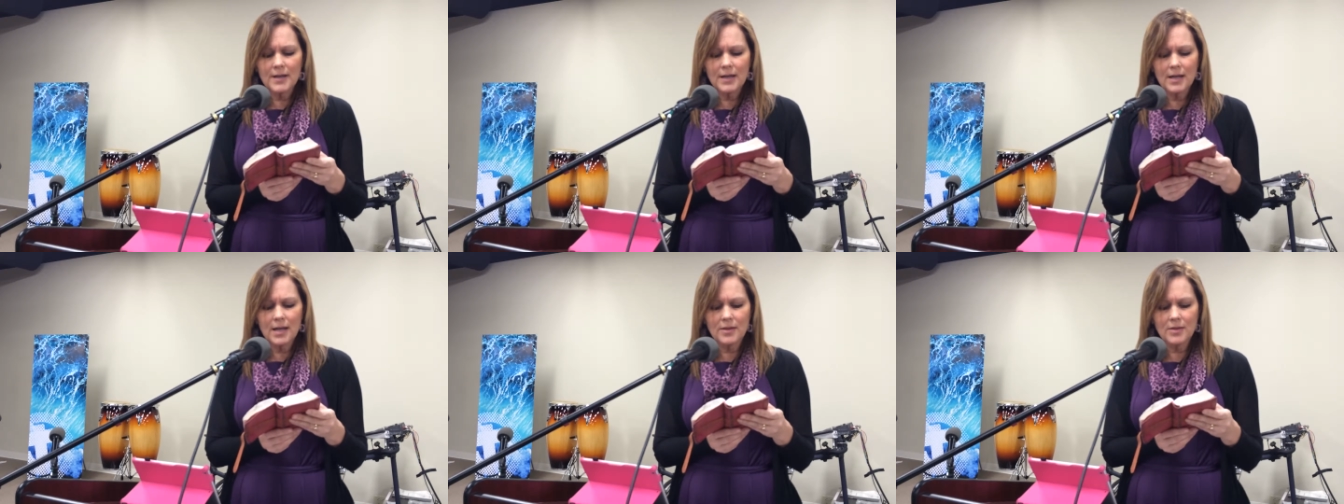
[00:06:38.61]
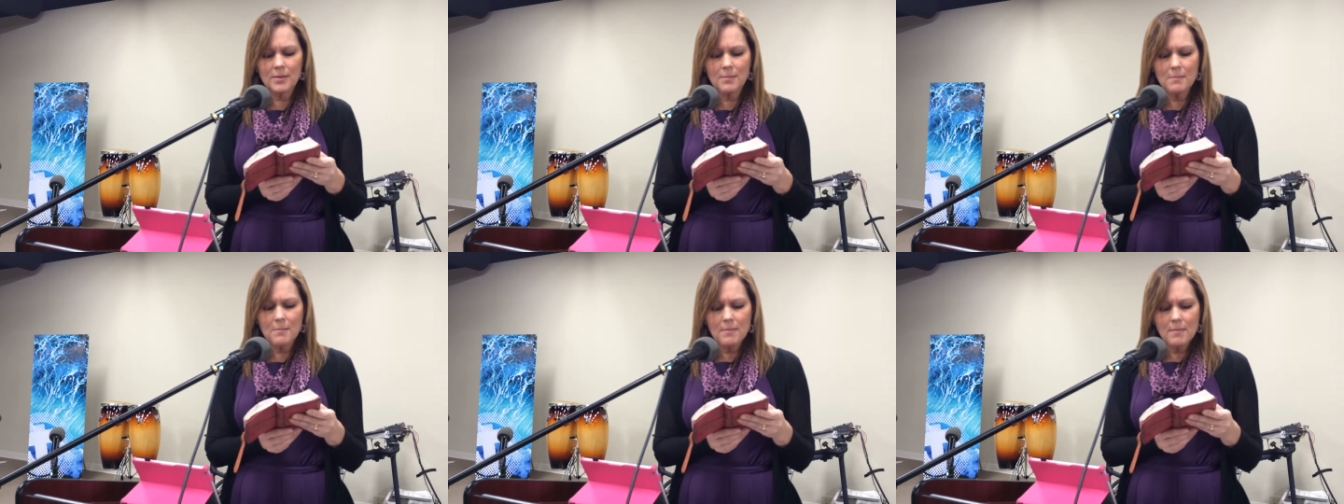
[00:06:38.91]

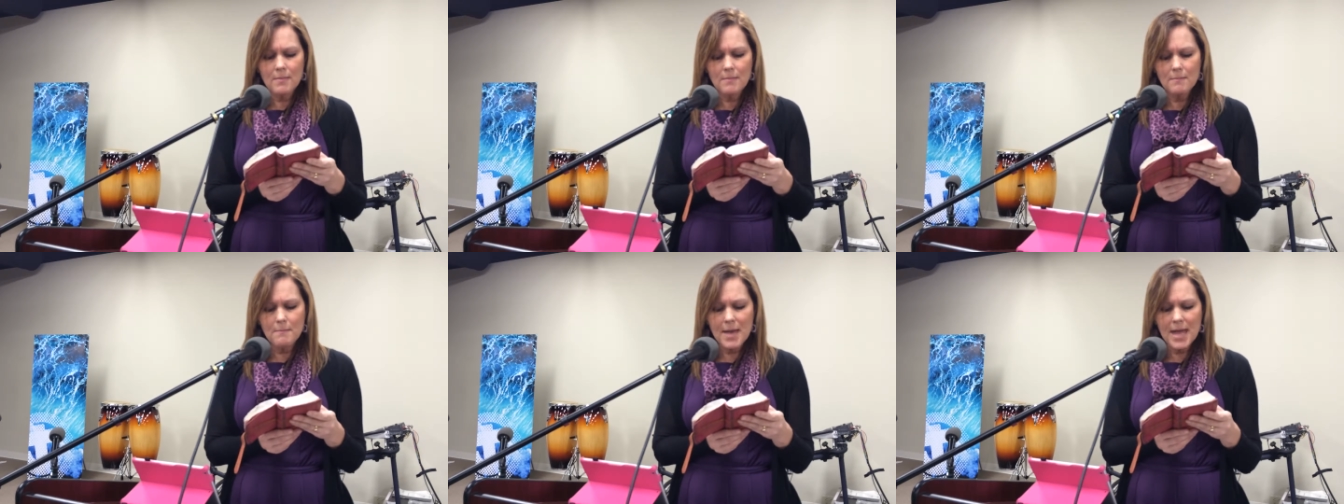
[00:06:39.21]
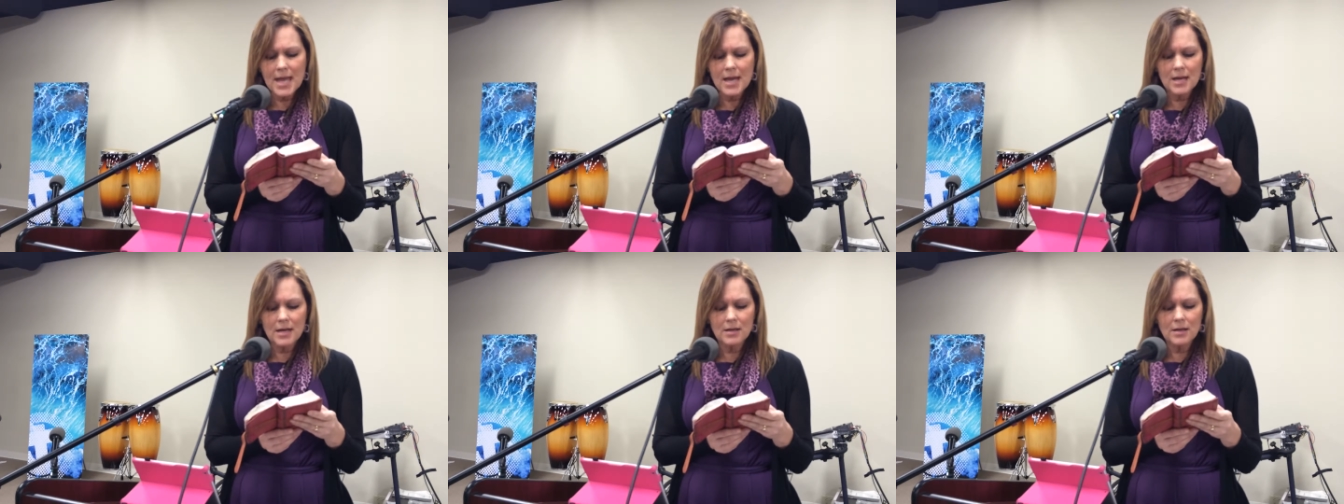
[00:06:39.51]
and the
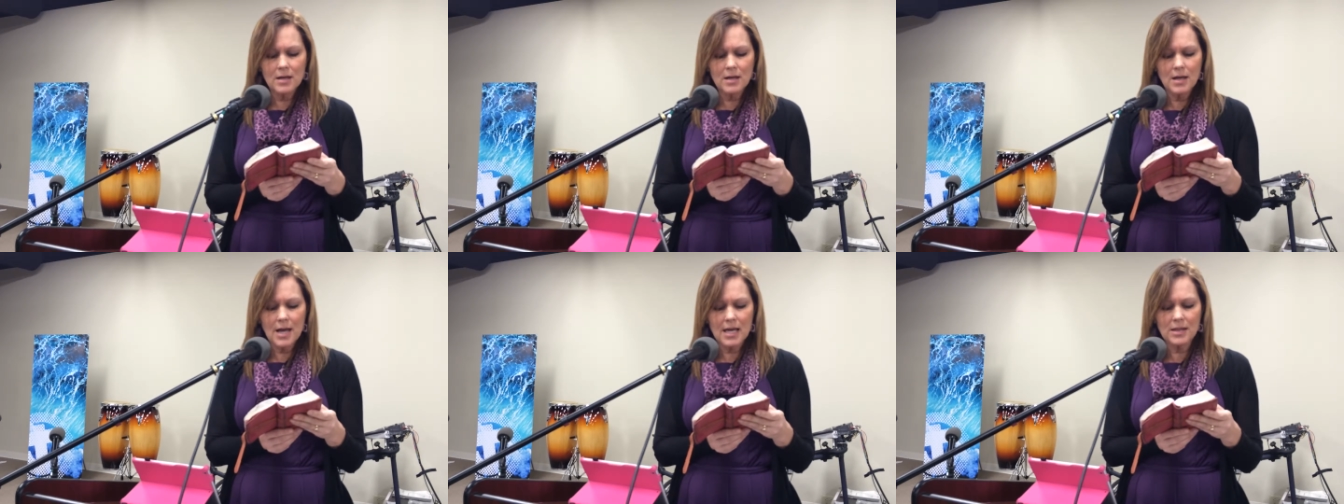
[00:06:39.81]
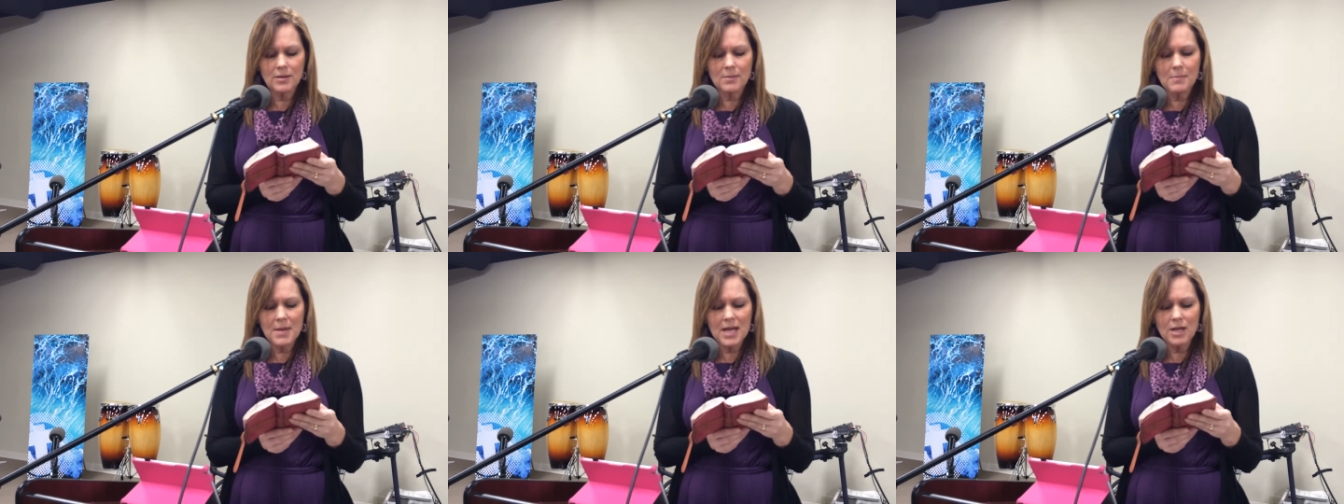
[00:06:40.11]
man
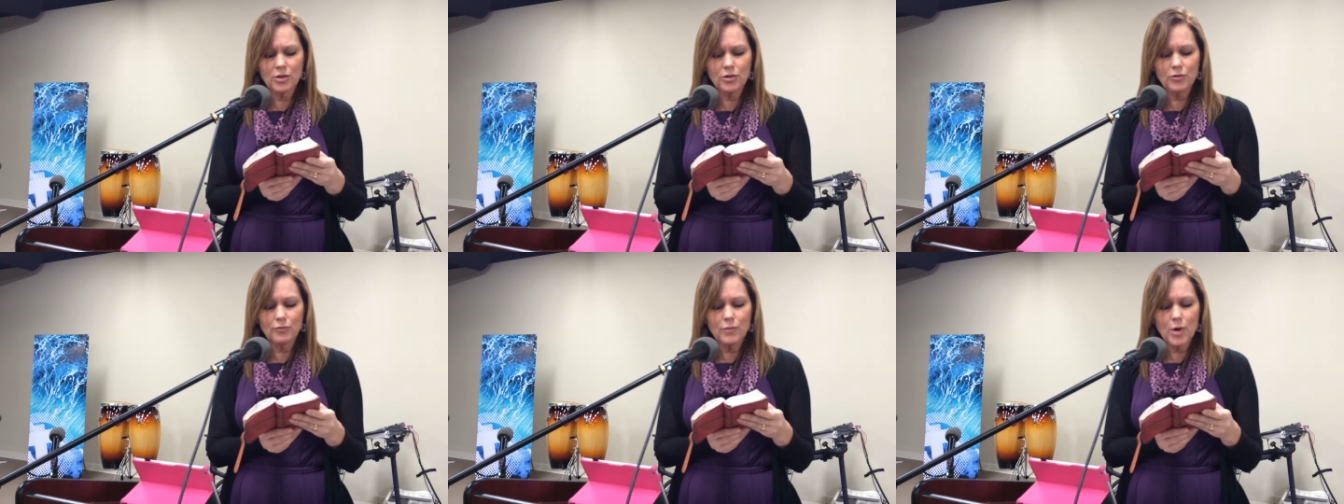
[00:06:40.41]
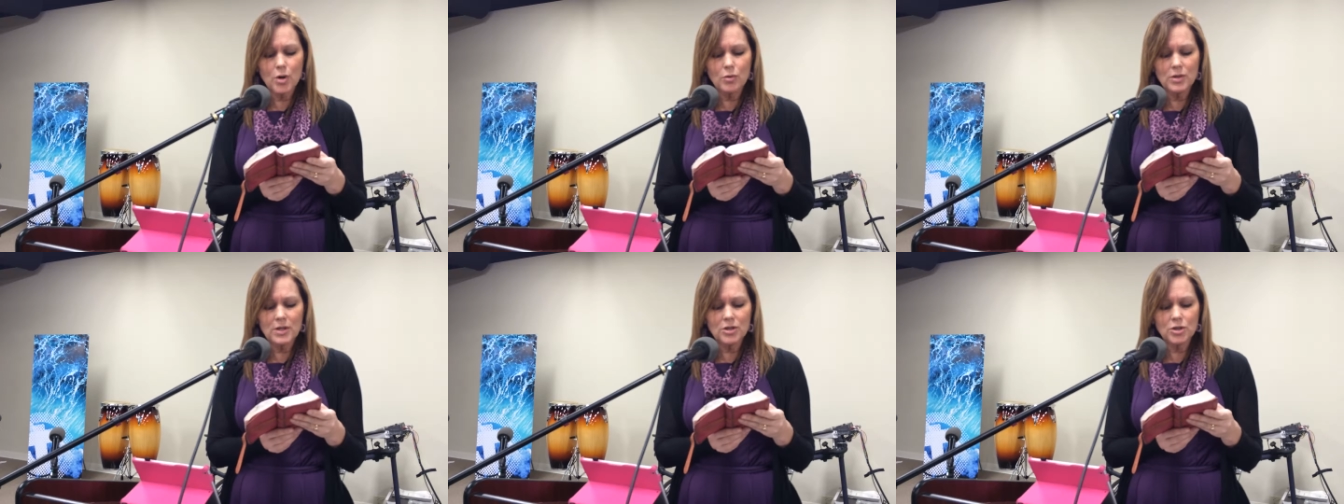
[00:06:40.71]
had the man
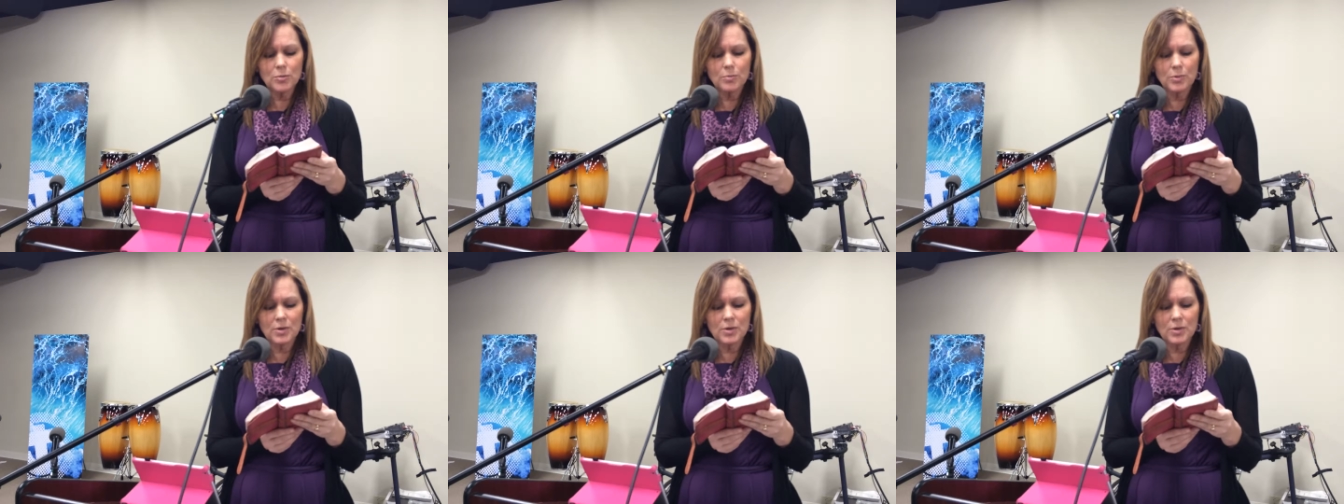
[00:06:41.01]
thrown into